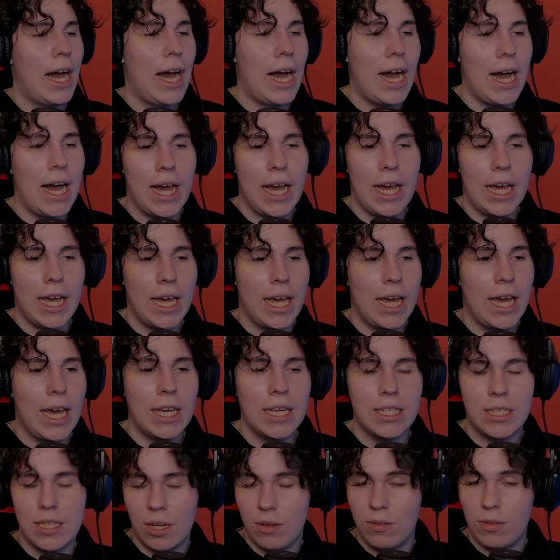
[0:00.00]

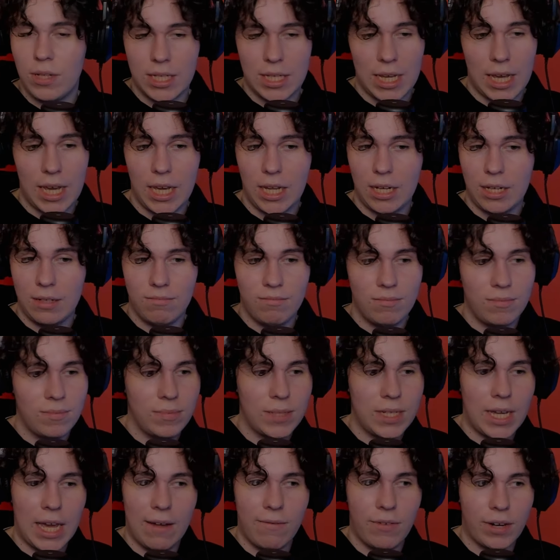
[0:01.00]
uh, sound design,
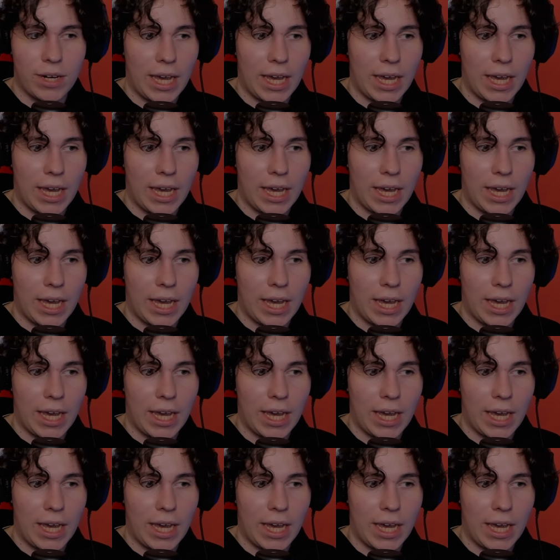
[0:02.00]
can't